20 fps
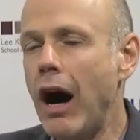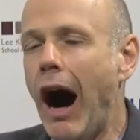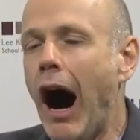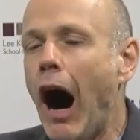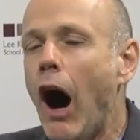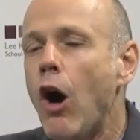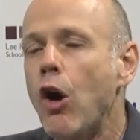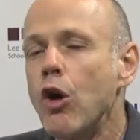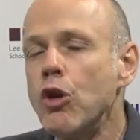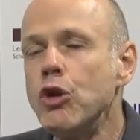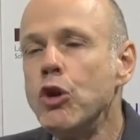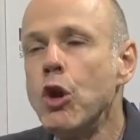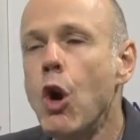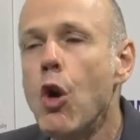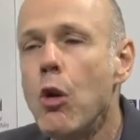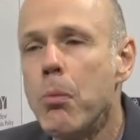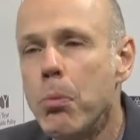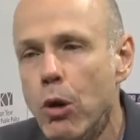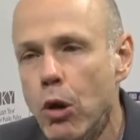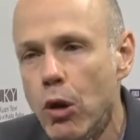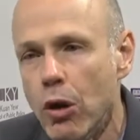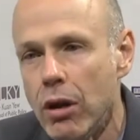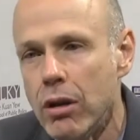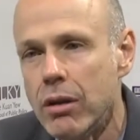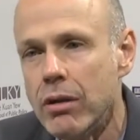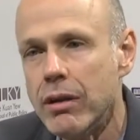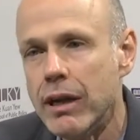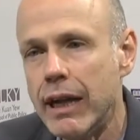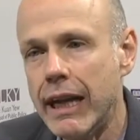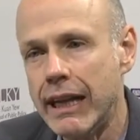how
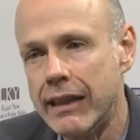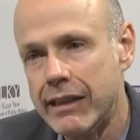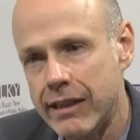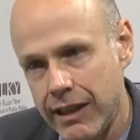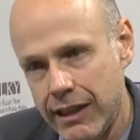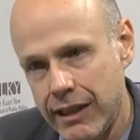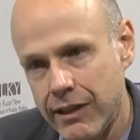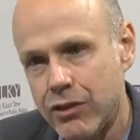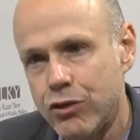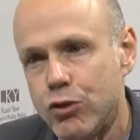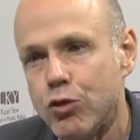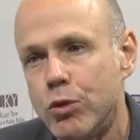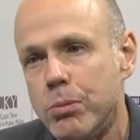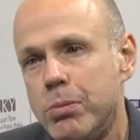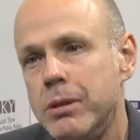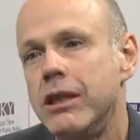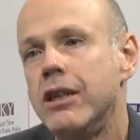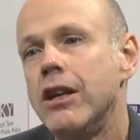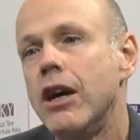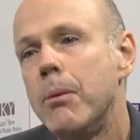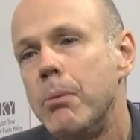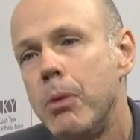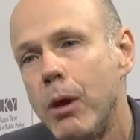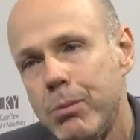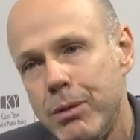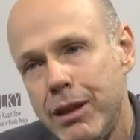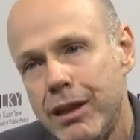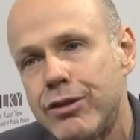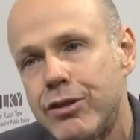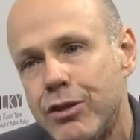noble it is to be a
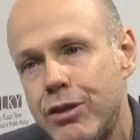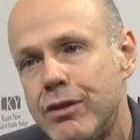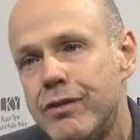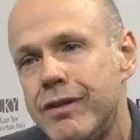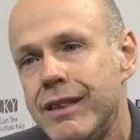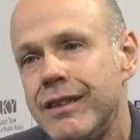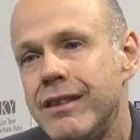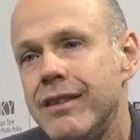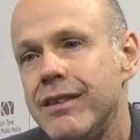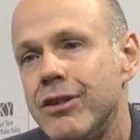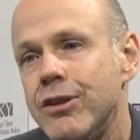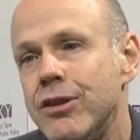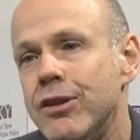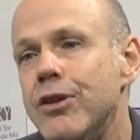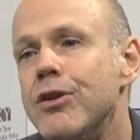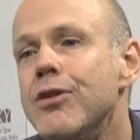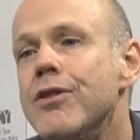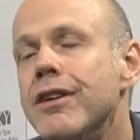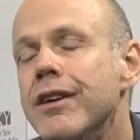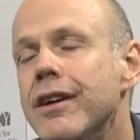public servant, you know?